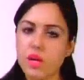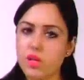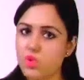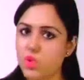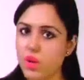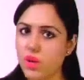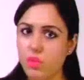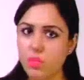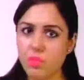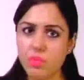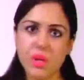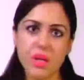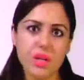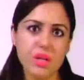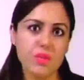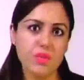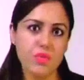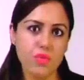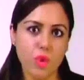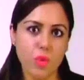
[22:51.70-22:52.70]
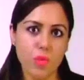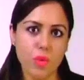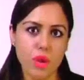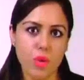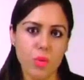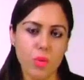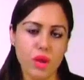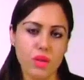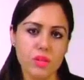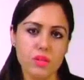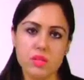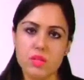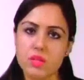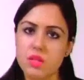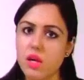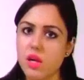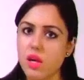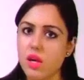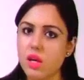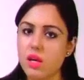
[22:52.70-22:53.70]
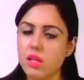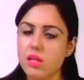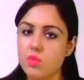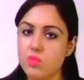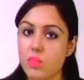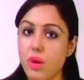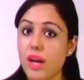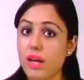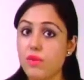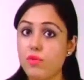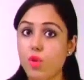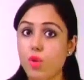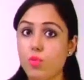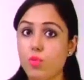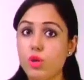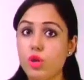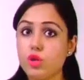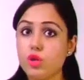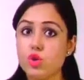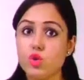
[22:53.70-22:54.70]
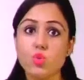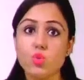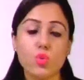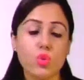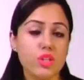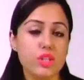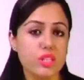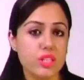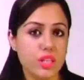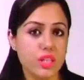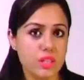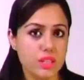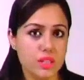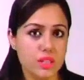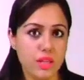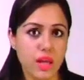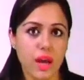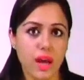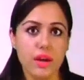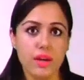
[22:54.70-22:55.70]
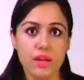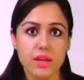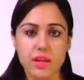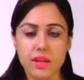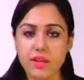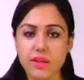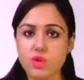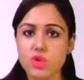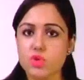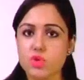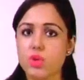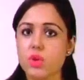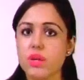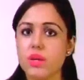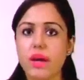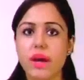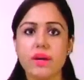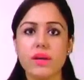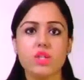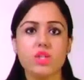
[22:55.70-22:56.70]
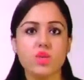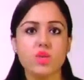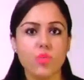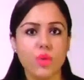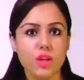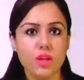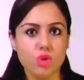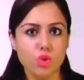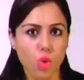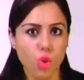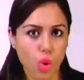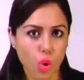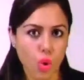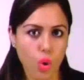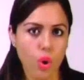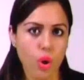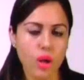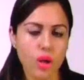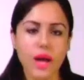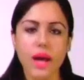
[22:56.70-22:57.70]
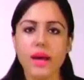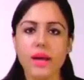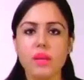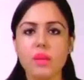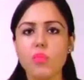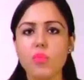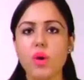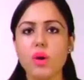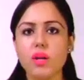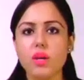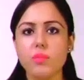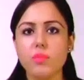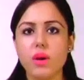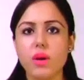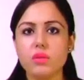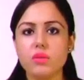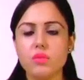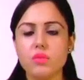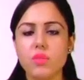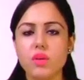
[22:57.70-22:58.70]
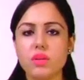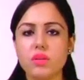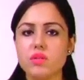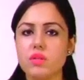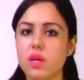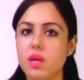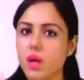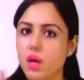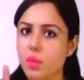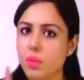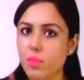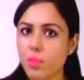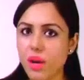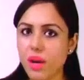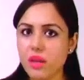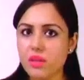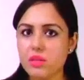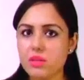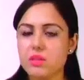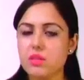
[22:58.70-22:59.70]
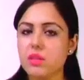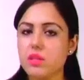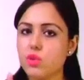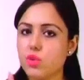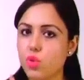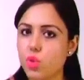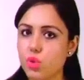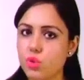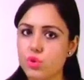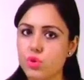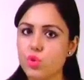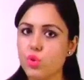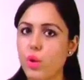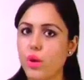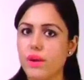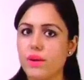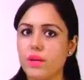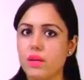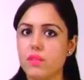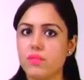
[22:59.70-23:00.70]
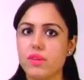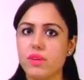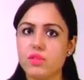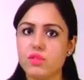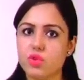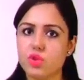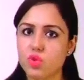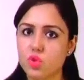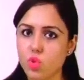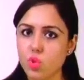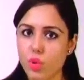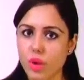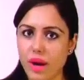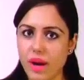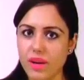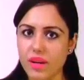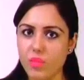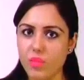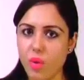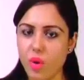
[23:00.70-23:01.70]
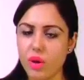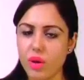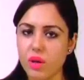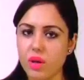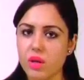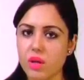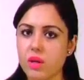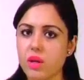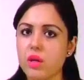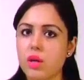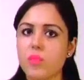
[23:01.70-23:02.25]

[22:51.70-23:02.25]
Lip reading: So I repeat the formula once. Smile formula 2 is this, that insulin activates all anabolic pathways, plus it also activates two catabolic,